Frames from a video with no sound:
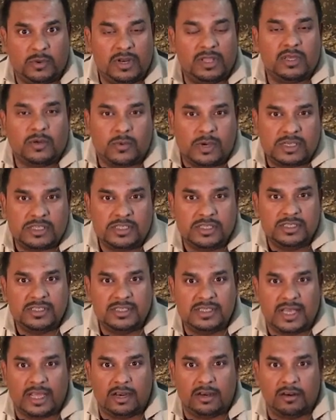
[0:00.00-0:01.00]
one of the
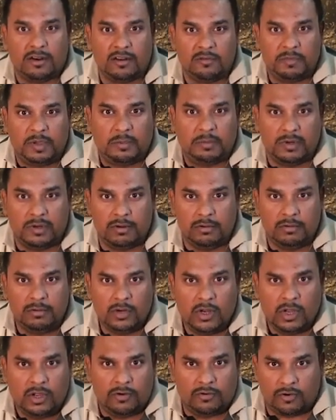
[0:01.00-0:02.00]
questions that a lot of people
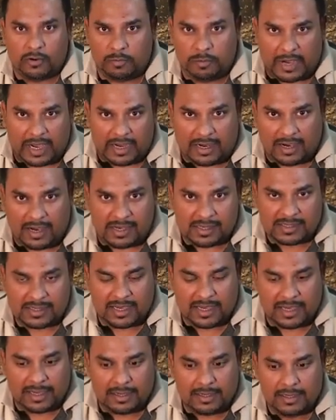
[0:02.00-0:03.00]
wrote back
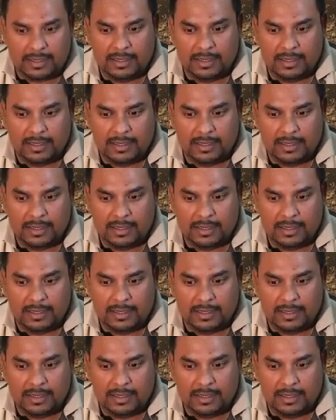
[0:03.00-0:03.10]
asking,